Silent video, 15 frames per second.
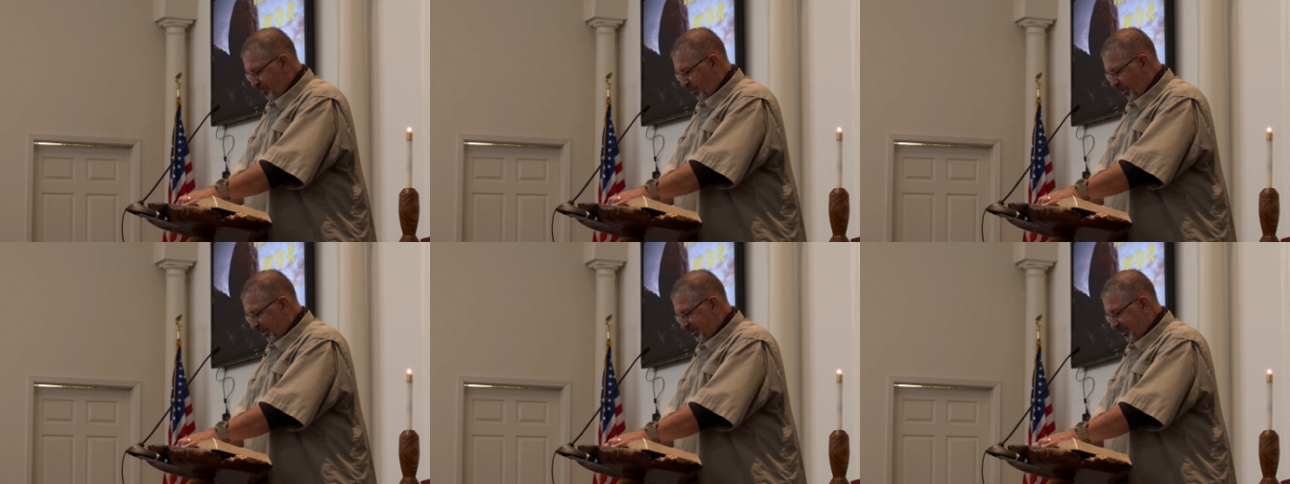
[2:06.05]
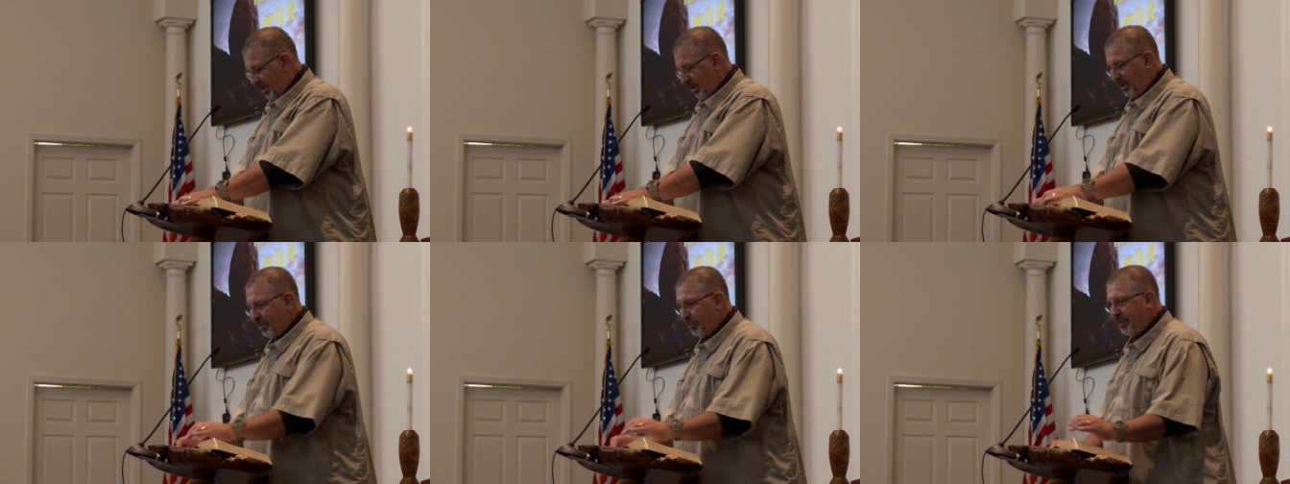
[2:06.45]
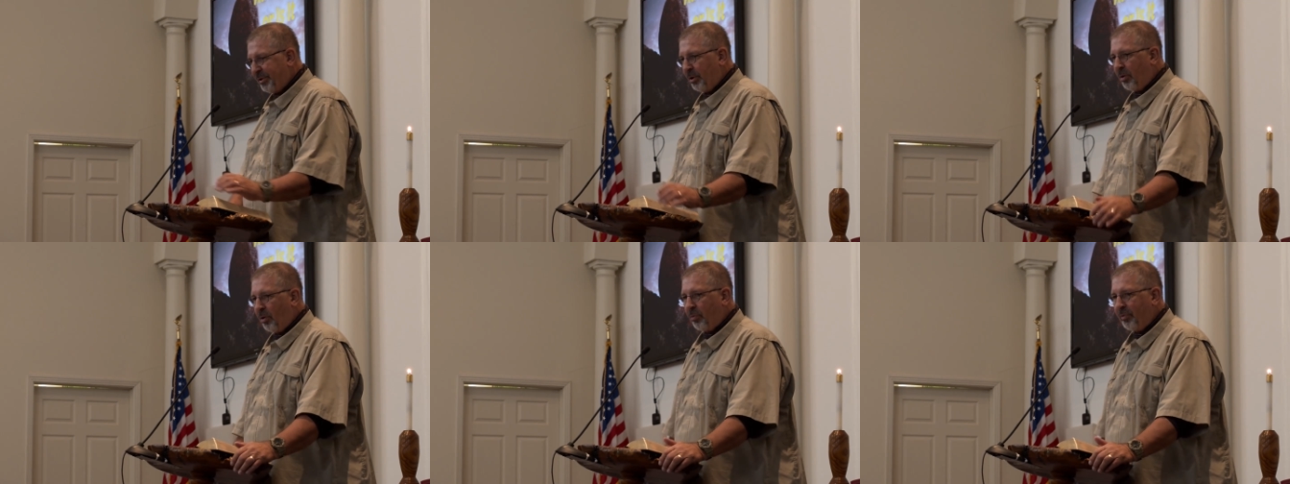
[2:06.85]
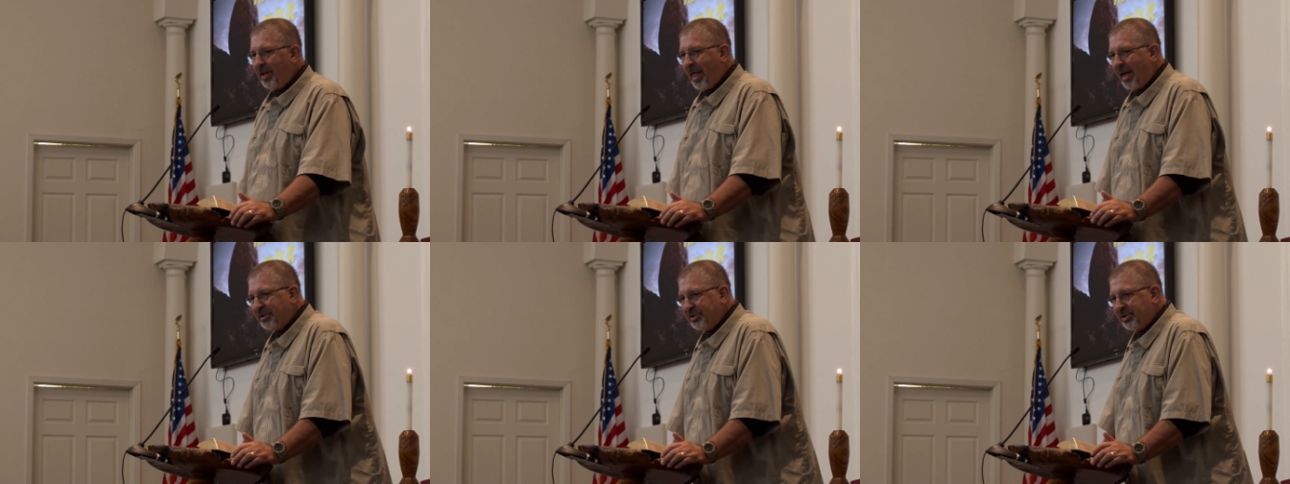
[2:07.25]
But uh, what they don't
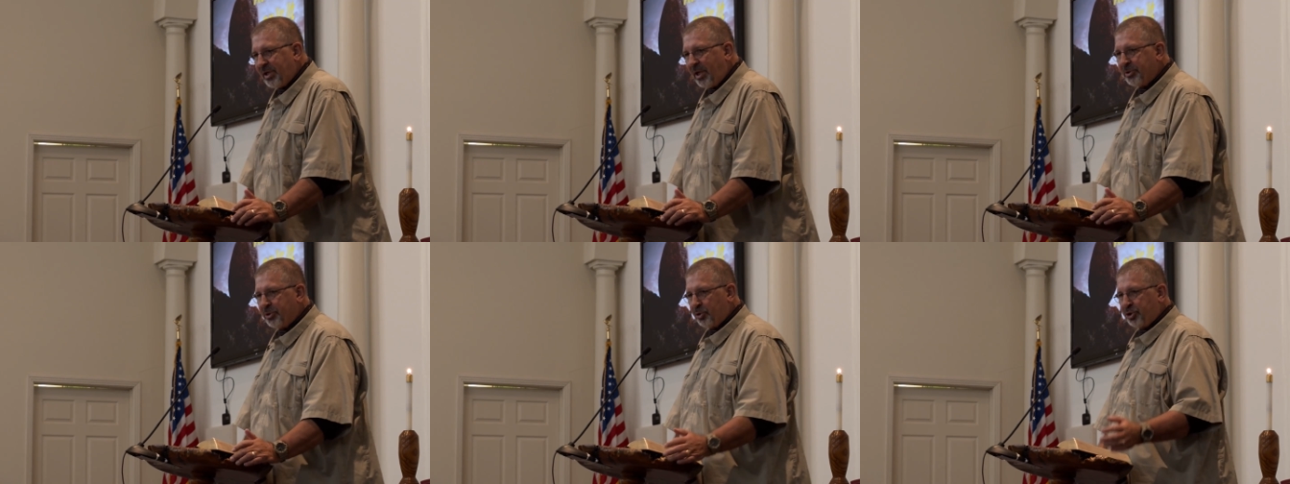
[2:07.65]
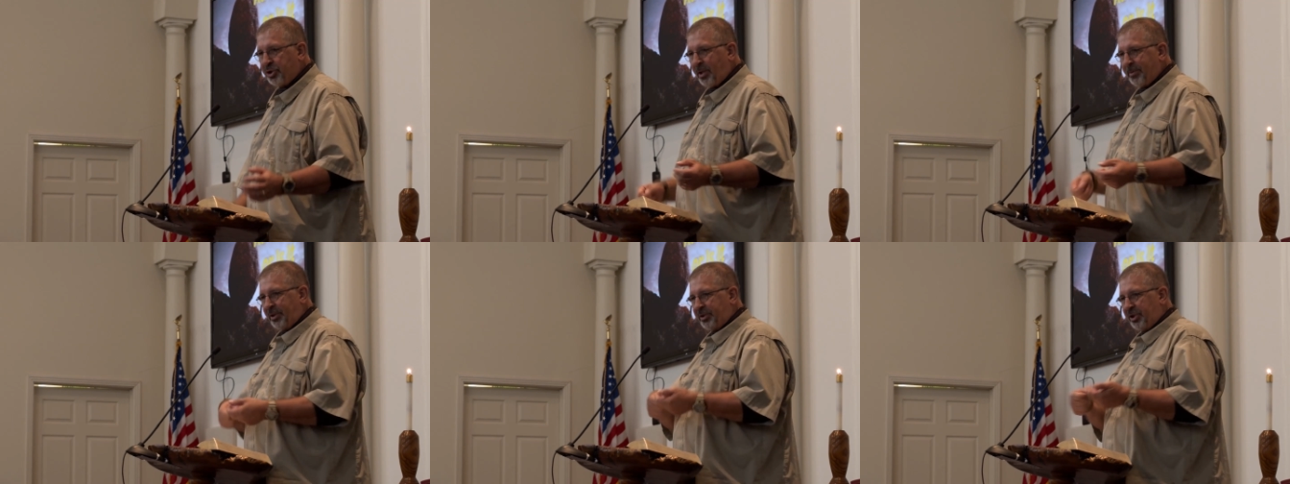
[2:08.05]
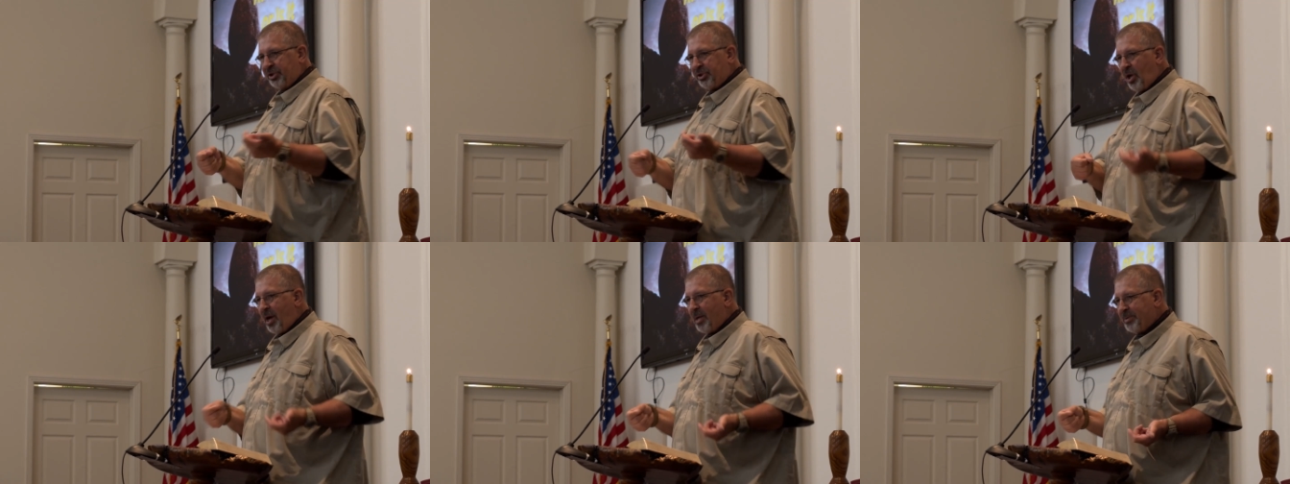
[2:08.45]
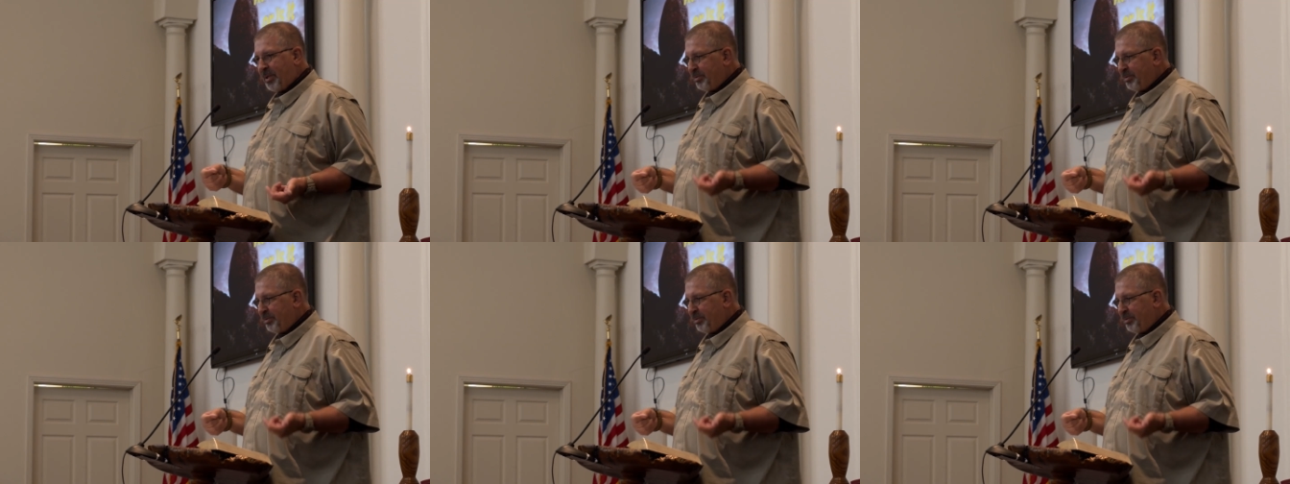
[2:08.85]
realize is as they're shoveling this off,